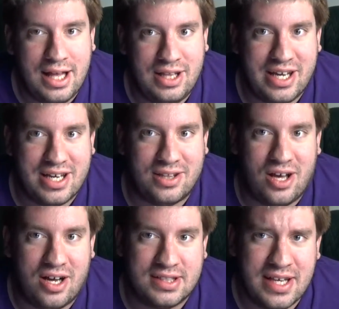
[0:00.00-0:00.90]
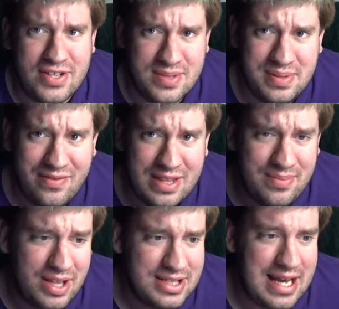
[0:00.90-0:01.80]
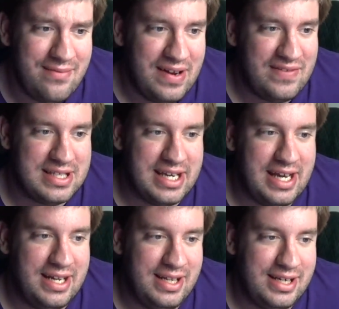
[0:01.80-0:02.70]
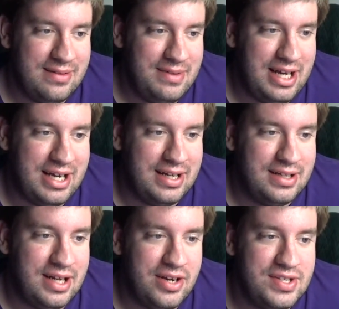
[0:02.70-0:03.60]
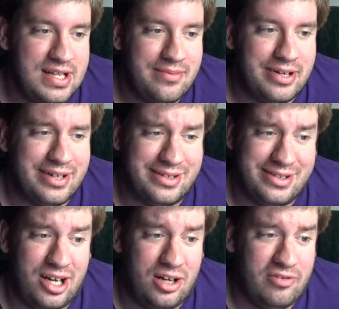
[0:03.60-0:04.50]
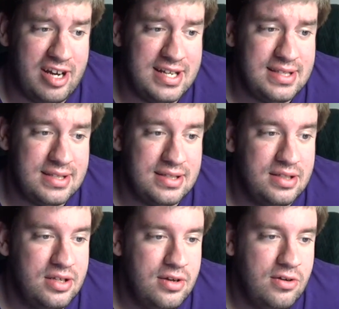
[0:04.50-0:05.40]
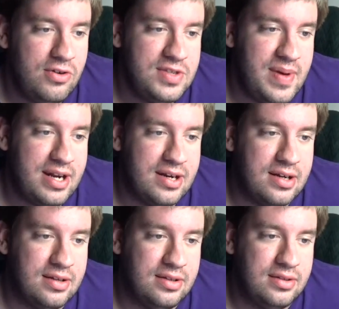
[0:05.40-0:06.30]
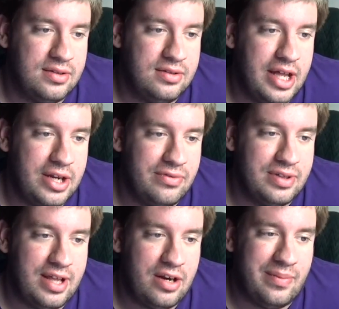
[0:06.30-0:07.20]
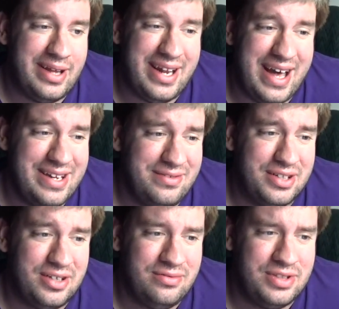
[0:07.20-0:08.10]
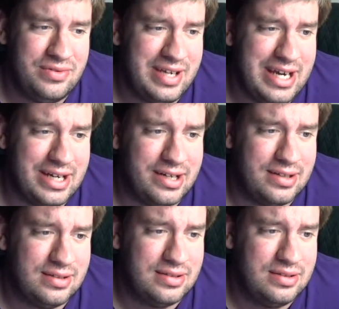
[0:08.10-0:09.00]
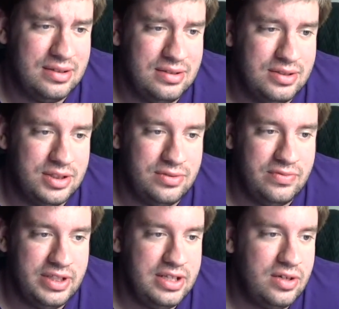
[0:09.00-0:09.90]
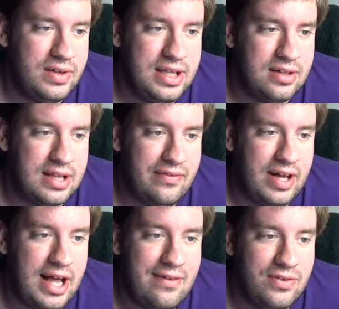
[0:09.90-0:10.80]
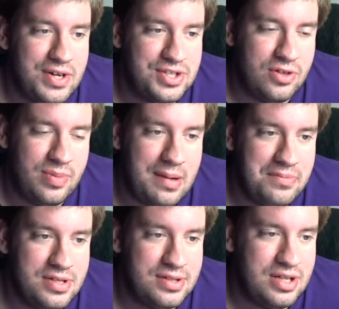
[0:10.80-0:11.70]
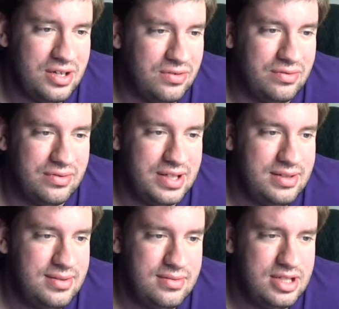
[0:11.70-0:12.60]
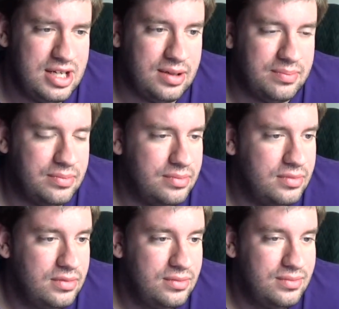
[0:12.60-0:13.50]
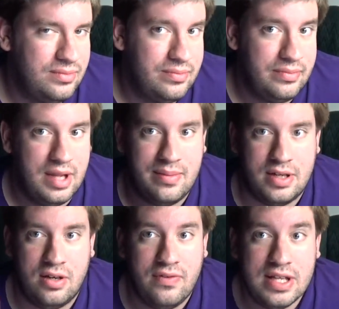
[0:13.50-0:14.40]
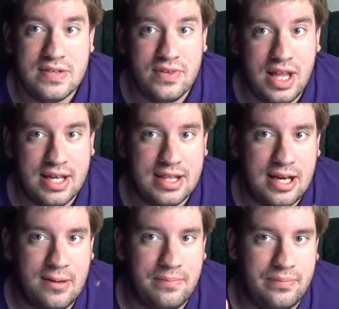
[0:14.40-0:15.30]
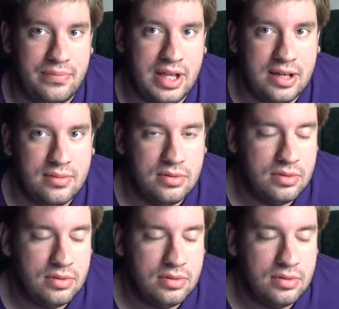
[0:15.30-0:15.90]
Lincoln Logs. I used to play with them all the time when I was a kid. Like, come on. Are you stubborn? Always. Who is better, Leno or Letterman? I don't know. Don't care. Don't really know either that well. Ever watch soap operas? No. Dumb. I mean, no offense if you like them. Like,